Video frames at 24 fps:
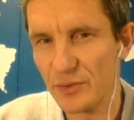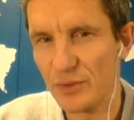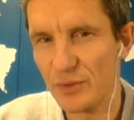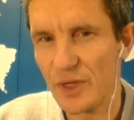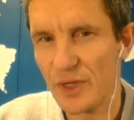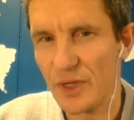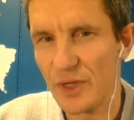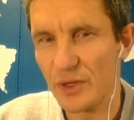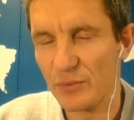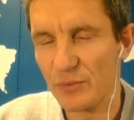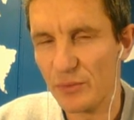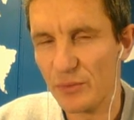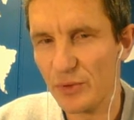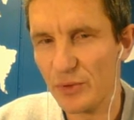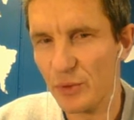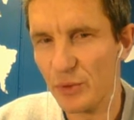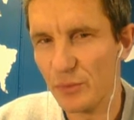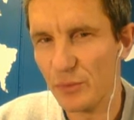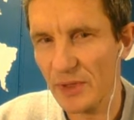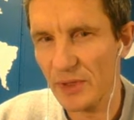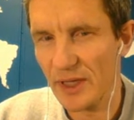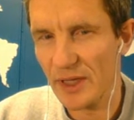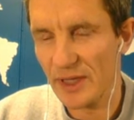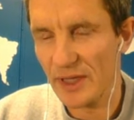into
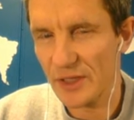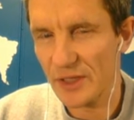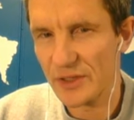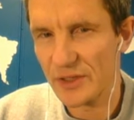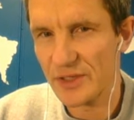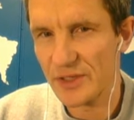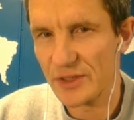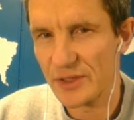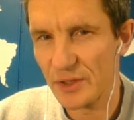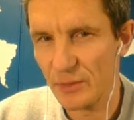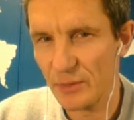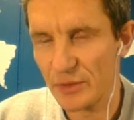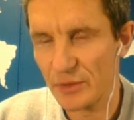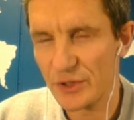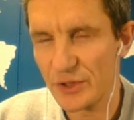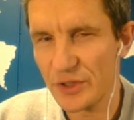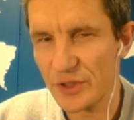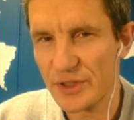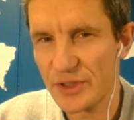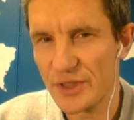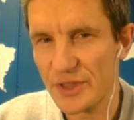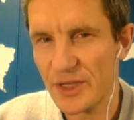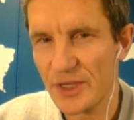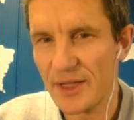renewable energy
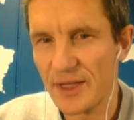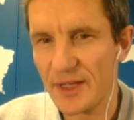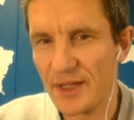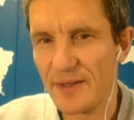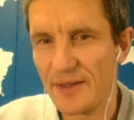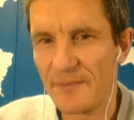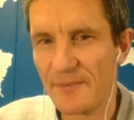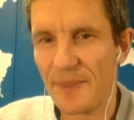solutions.